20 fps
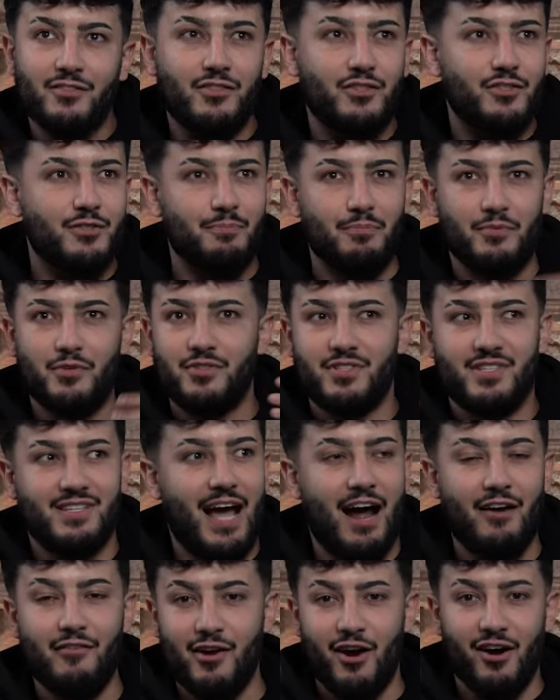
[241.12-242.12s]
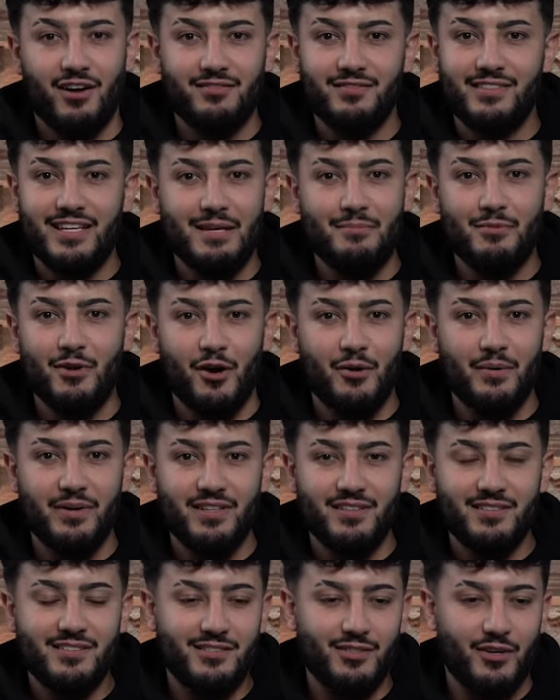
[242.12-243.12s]
Just, just carry on, keep
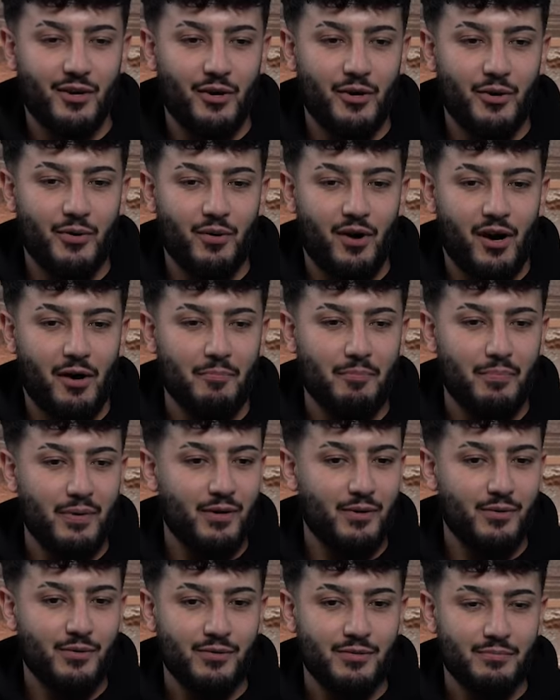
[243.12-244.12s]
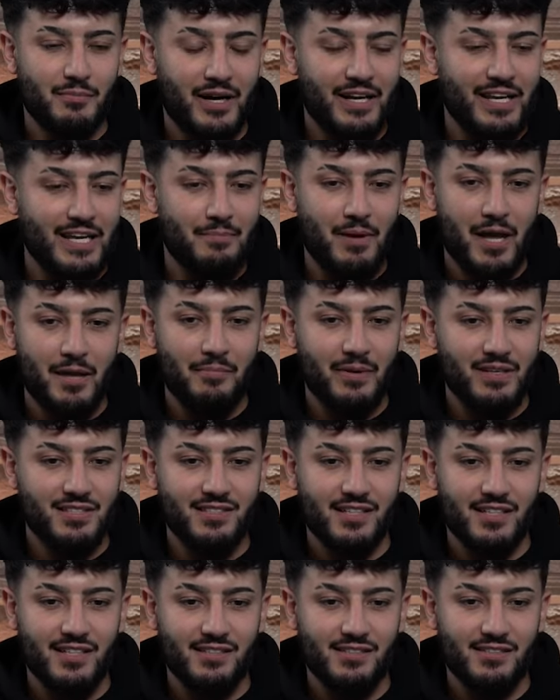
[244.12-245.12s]
going. So I built my eBay
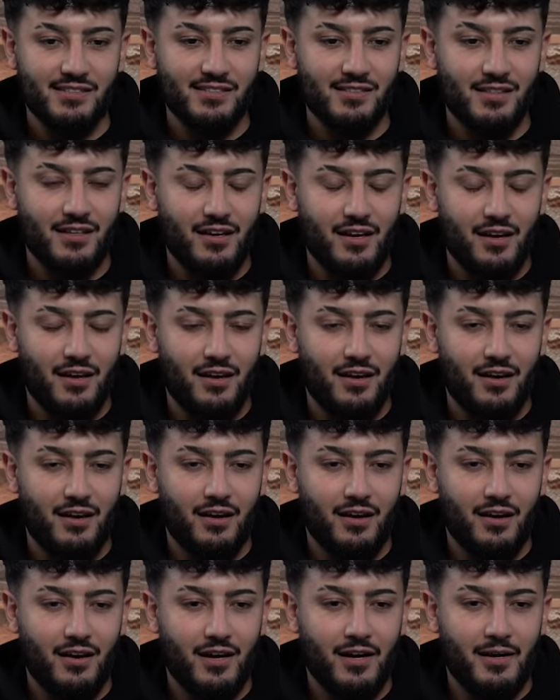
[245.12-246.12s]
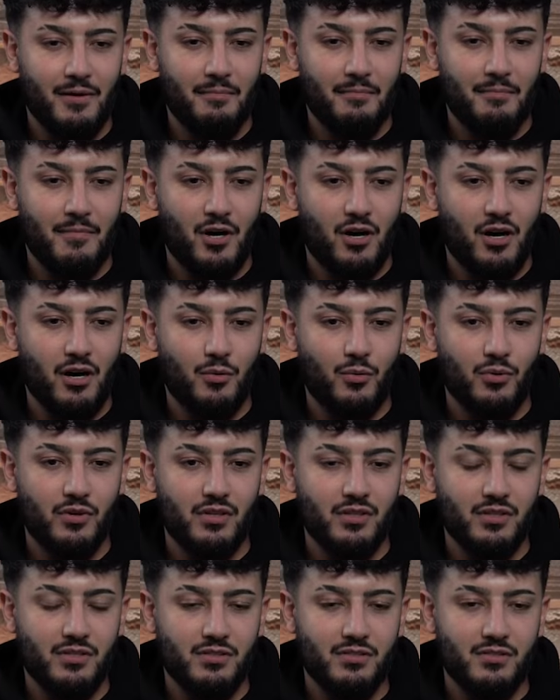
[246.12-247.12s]
business. Um, I
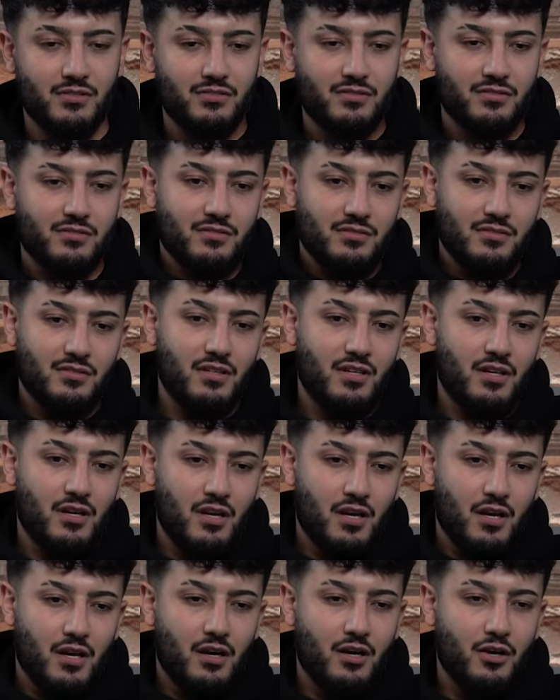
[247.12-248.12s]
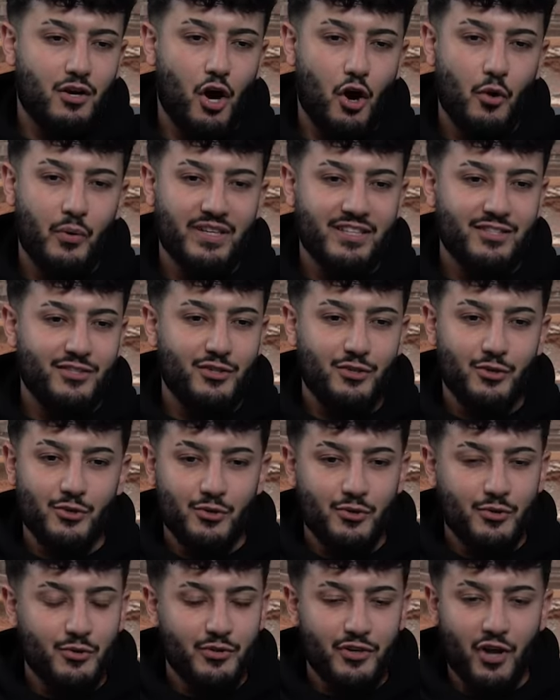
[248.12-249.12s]
was going to
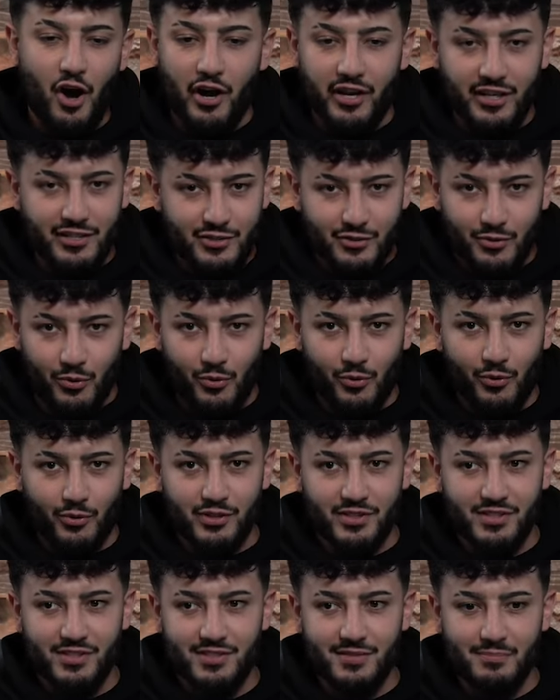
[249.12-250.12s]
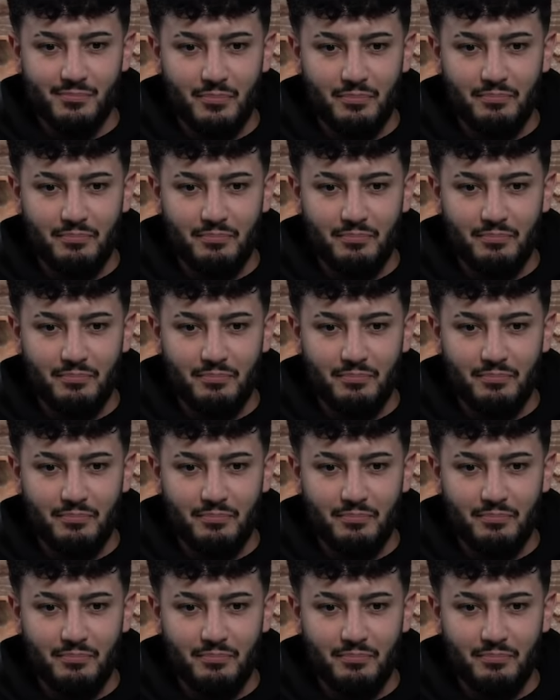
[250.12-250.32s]
Nike stores